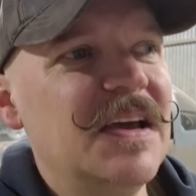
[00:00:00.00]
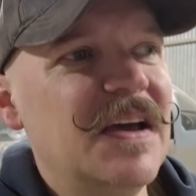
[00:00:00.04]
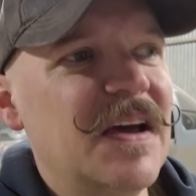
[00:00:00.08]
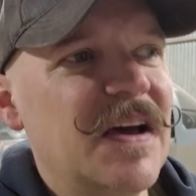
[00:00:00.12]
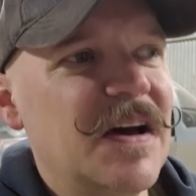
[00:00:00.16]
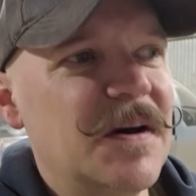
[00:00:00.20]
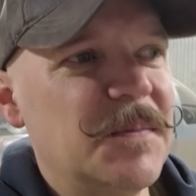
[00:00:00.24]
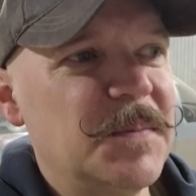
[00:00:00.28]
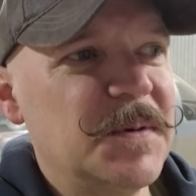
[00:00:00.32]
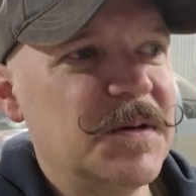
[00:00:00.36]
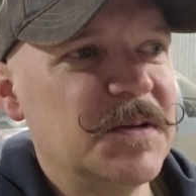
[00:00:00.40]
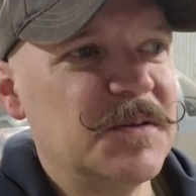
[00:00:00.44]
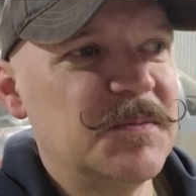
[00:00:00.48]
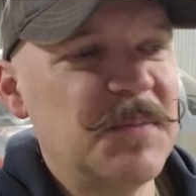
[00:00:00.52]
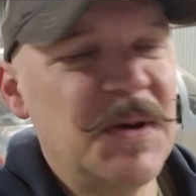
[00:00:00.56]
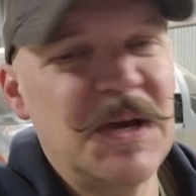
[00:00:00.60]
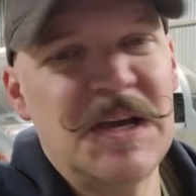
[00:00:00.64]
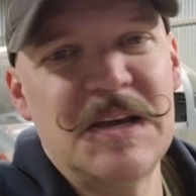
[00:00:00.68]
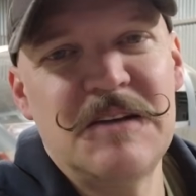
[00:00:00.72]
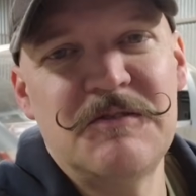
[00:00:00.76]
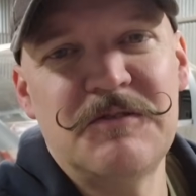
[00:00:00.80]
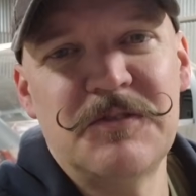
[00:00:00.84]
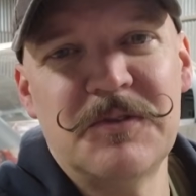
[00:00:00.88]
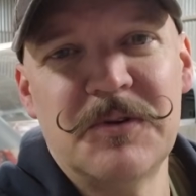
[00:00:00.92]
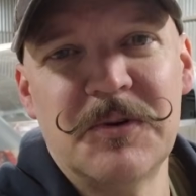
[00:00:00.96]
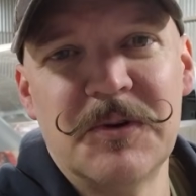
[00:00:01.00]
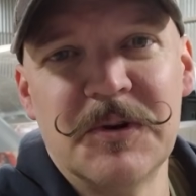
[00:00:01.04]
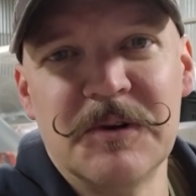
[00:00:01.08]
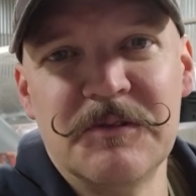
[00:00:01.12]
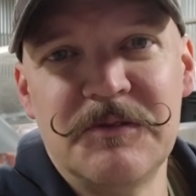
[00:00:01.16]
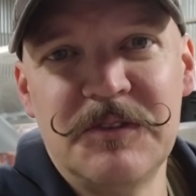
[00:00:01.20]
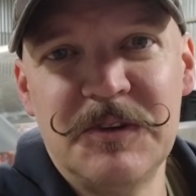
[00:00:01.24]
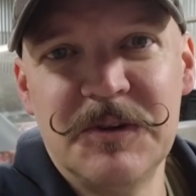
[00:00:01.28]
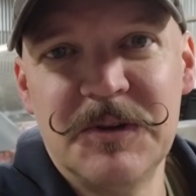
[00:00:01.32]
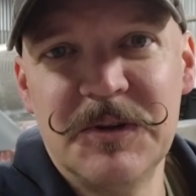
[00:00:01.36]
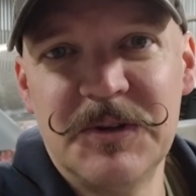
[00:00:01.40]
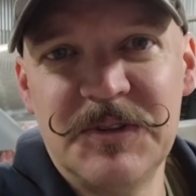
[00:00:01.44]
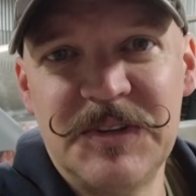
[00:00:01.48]
help us pay for
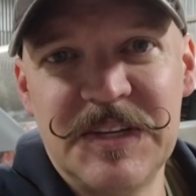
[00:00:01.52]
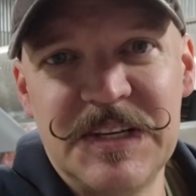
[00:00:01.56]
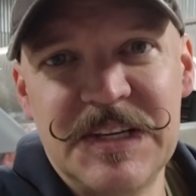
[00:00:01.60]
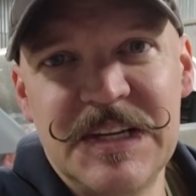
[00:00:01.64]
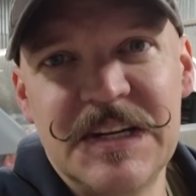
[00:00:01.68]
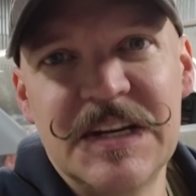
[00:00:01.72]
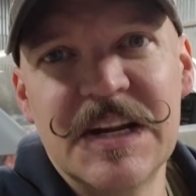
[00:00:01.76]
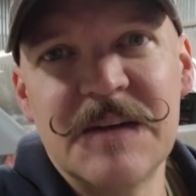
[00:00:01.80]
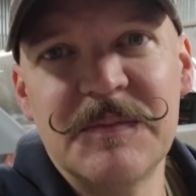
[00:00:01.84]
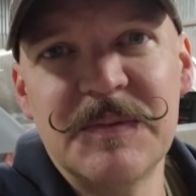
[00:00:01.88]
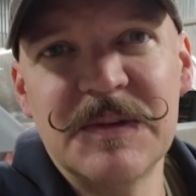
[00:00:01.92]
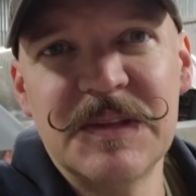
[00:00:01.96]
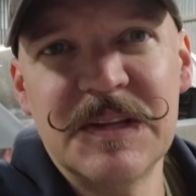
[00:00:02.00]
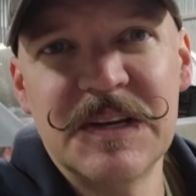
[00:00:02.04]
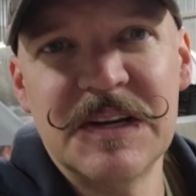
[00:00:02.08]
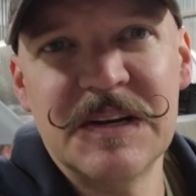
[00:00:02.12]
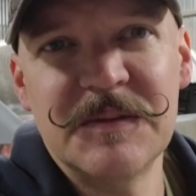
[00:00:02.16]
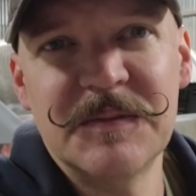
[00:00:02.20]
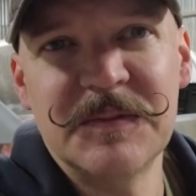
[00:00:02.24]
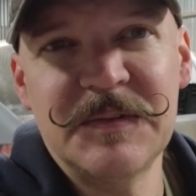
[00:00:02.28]
fuel to get it up in there,